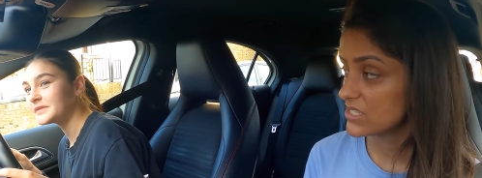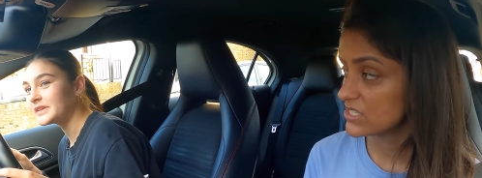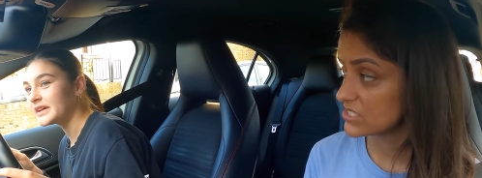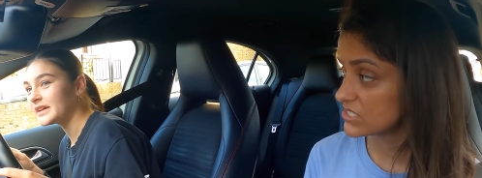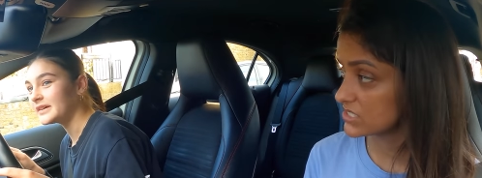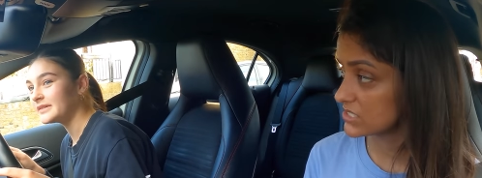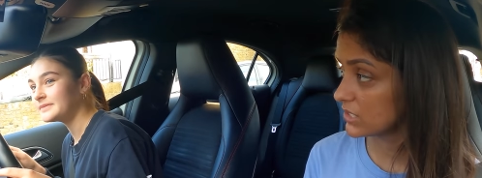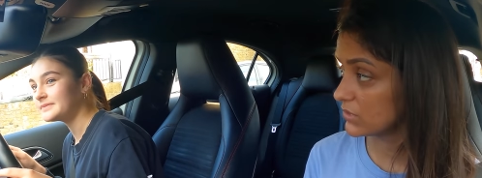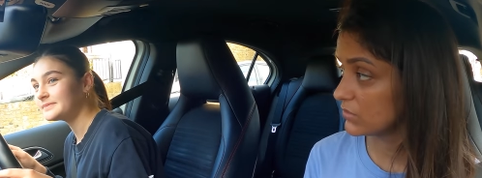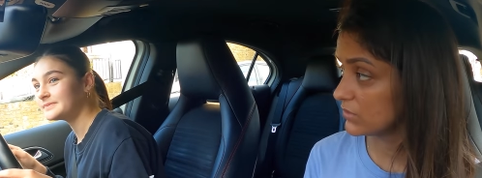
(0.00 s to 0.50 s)
Speaker 1: just yeah.
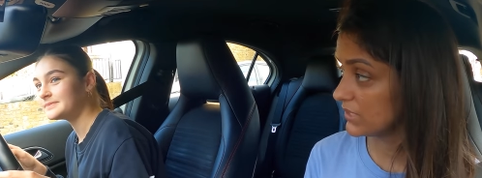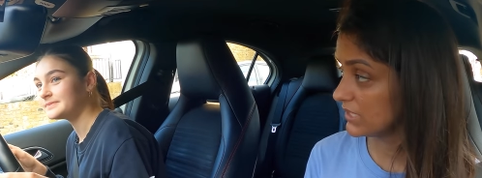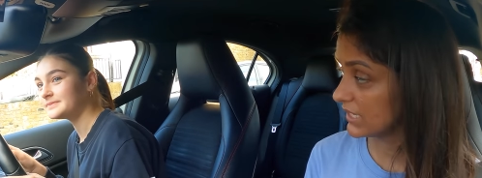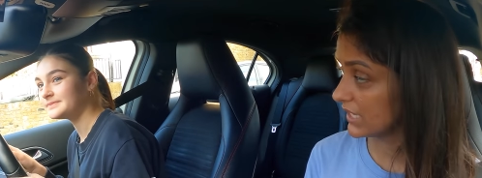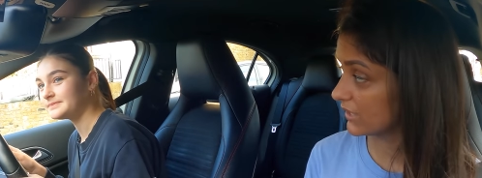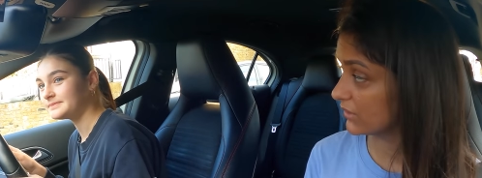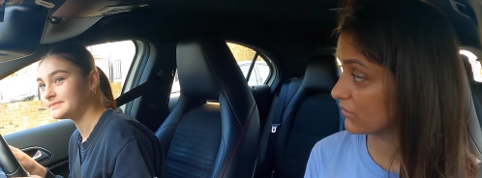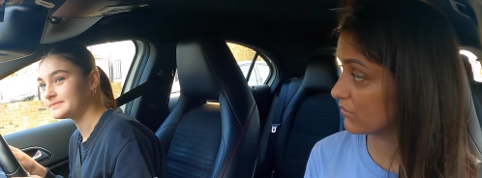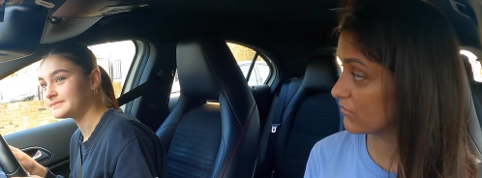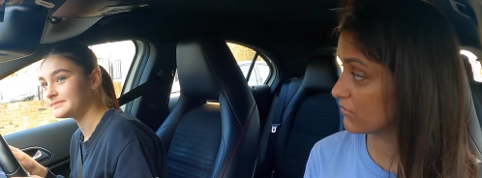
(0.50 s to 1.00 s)
slowly let
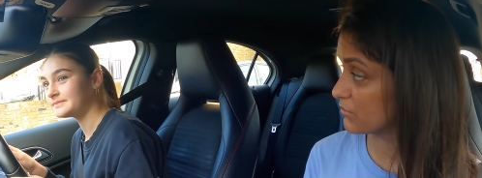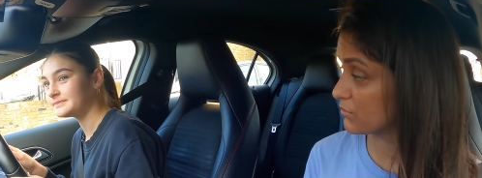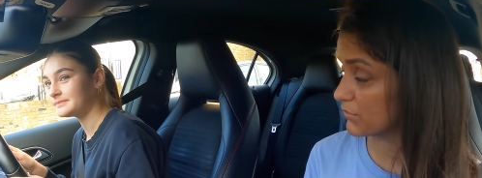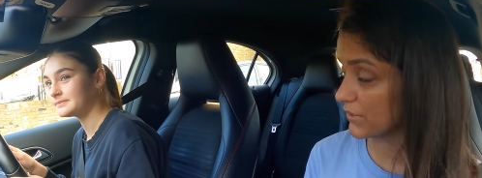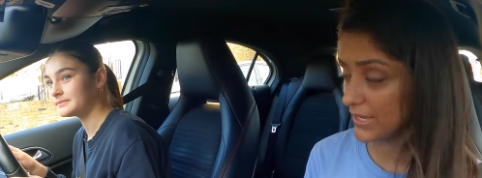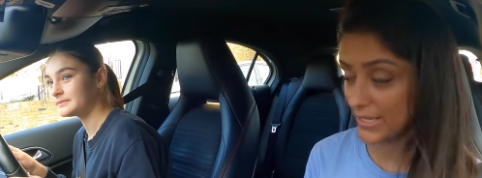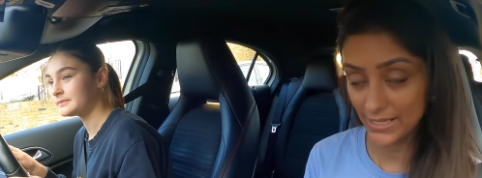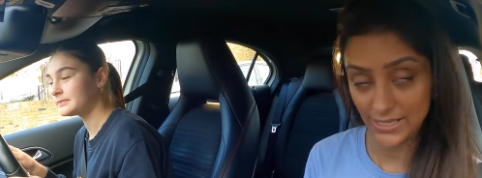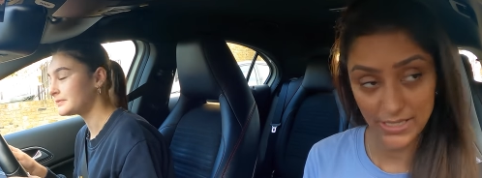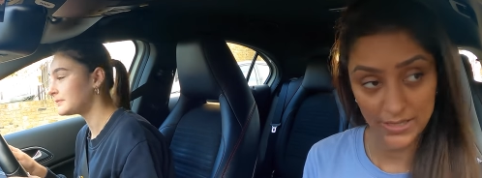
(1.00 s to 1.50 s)
go of the
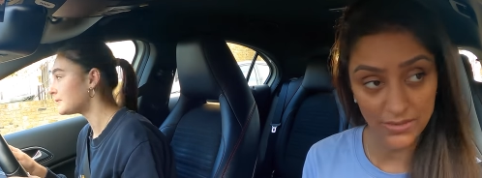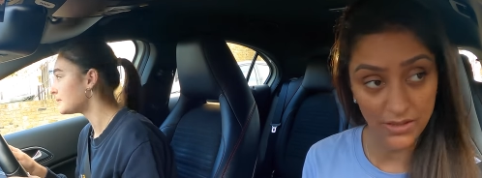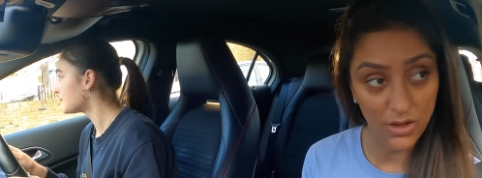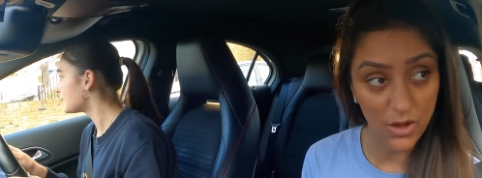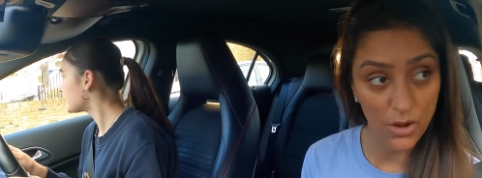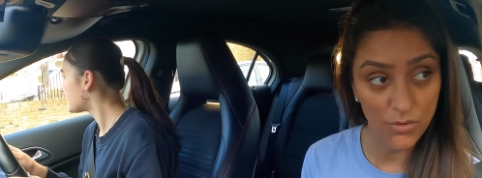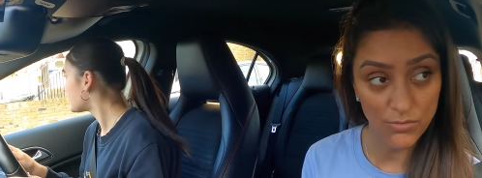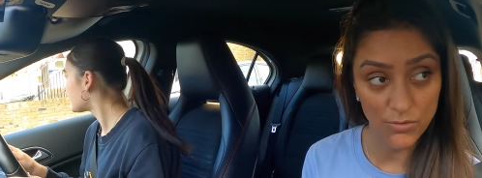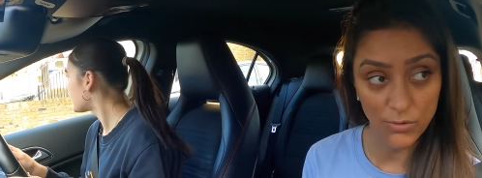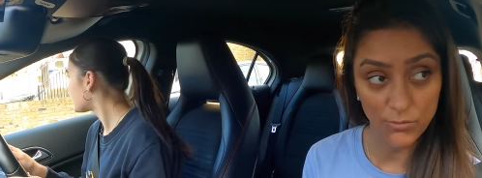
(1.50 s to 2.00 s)
brake and let the
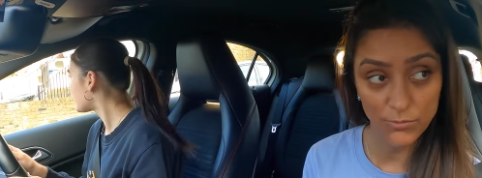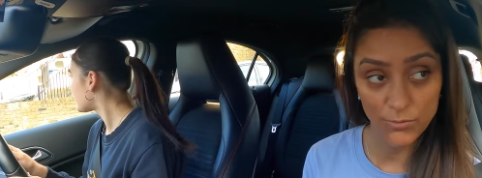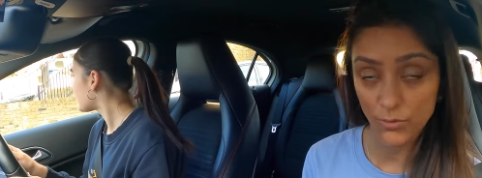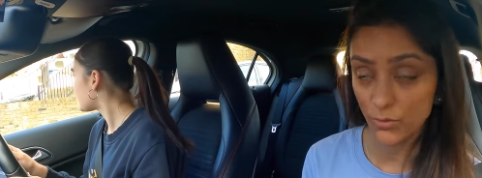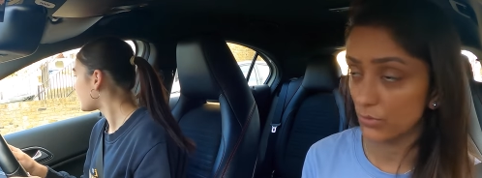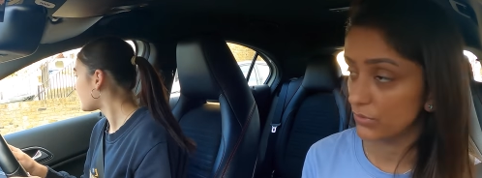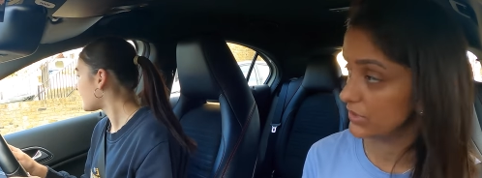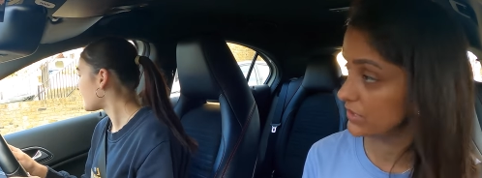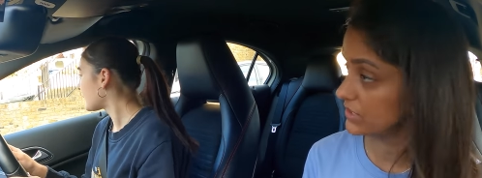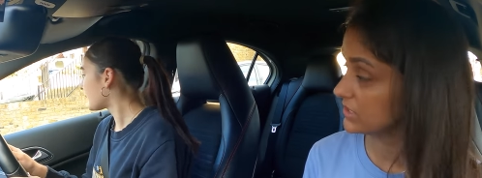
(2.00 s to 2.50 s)
car roll
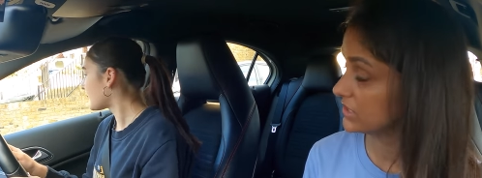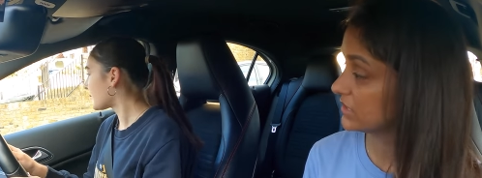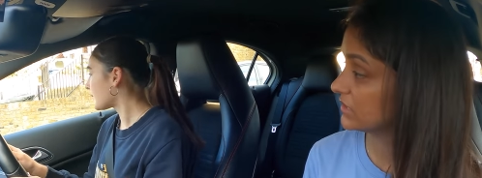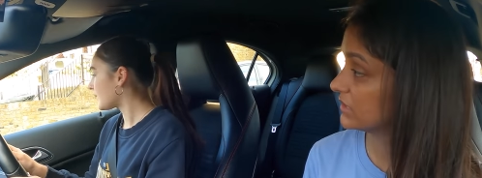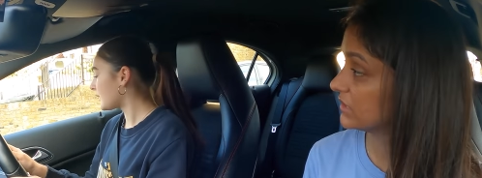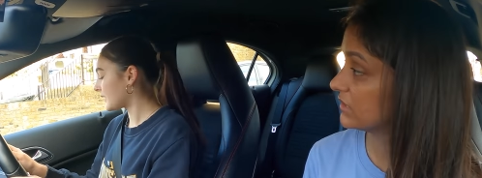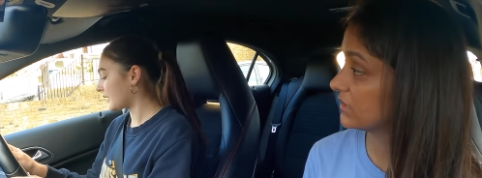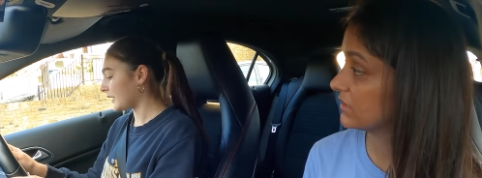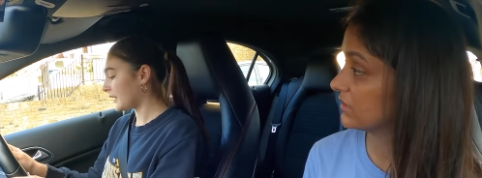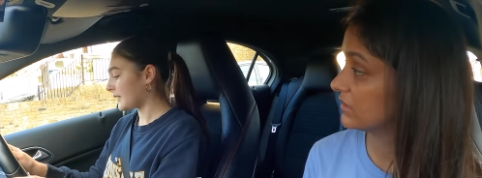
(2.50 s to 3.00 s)
forward.
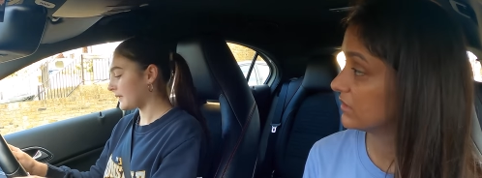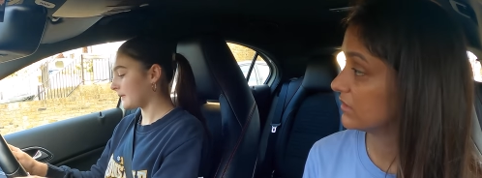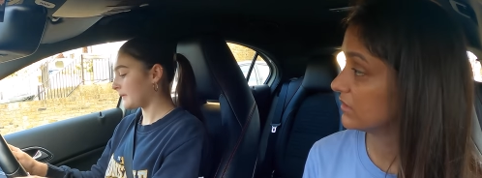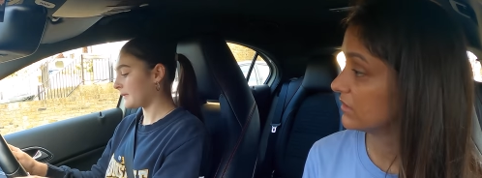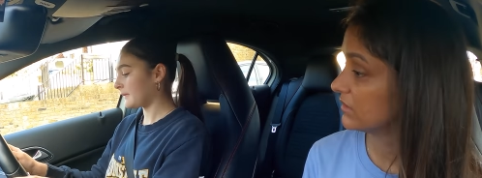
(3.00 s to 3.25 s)
Okay.